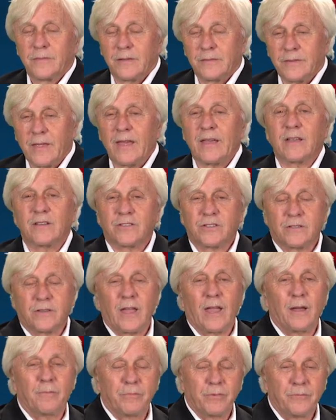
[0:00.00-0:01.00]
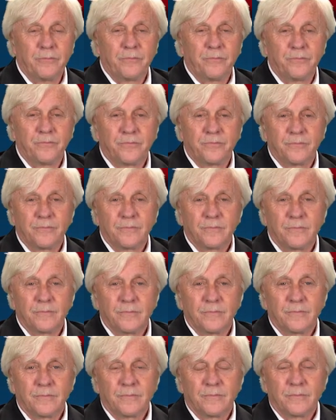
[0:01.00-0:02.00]
to take a step,
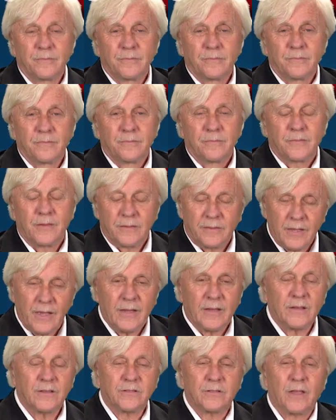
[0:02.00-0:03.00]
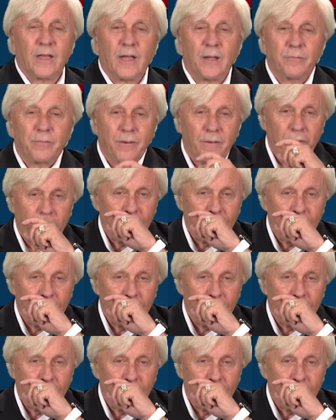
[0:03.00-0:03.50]
to take a step.